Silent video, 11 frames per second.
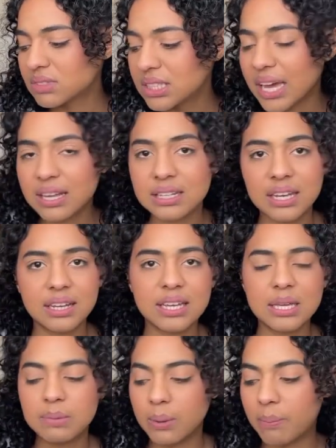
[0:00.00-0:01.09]
get like an
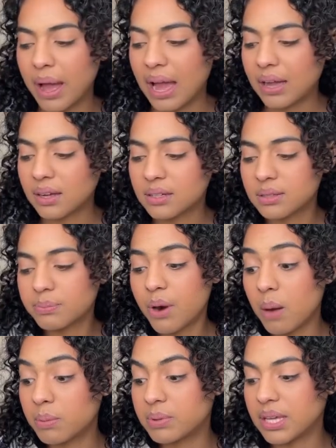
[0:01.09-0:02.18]
email back
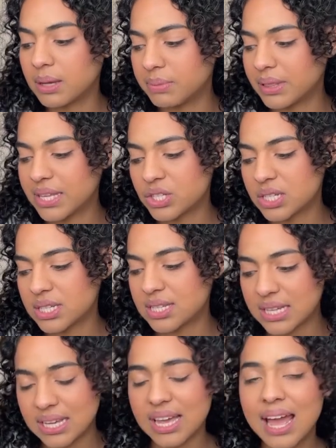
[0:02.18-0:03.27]
probably, but let's just
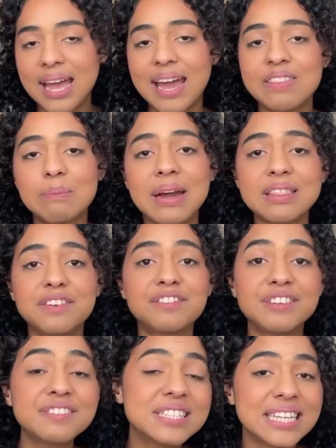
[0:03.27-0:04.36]
see. And then by the
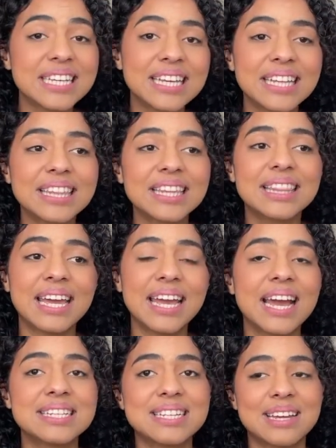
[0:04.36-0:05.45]
15th, they
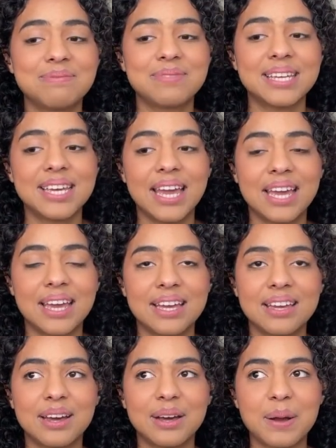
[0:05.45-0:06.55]
had sent me
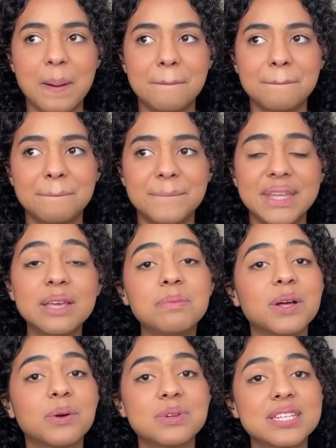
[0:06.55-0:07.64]
a um,
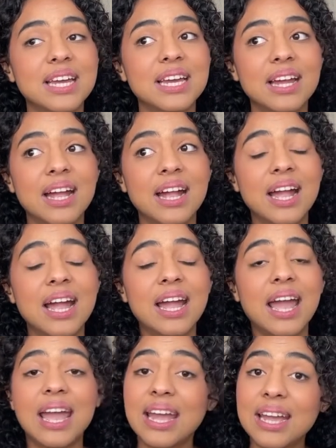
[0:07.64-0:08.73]
email was like,
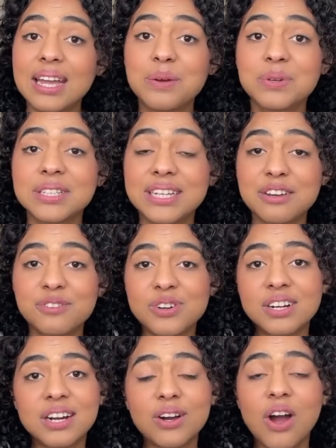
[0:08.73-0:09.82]
hey, we're looking for
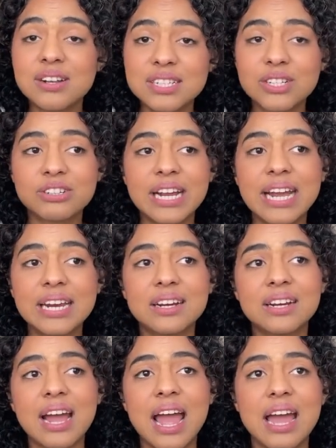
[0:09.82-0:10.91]
a content
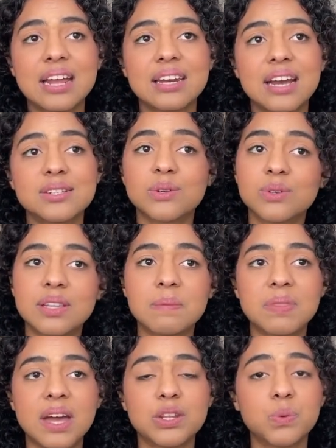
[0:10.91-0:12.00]
creator. And I told them
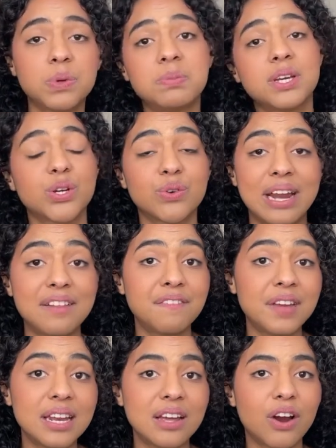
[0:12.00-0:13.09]
that you would be a great
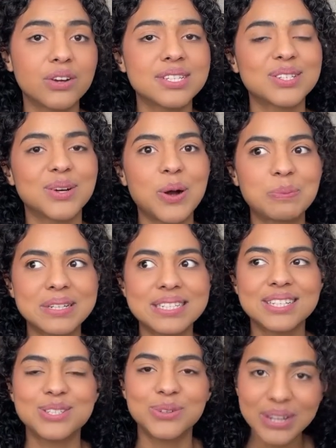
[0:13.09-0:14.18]
fit. Are you still open to
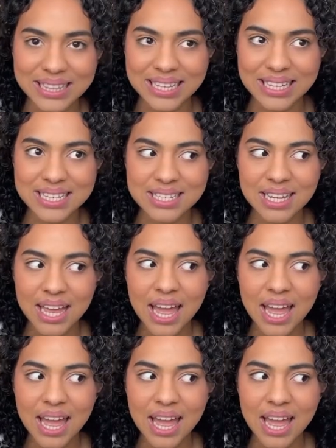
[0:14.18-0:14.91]
doing this?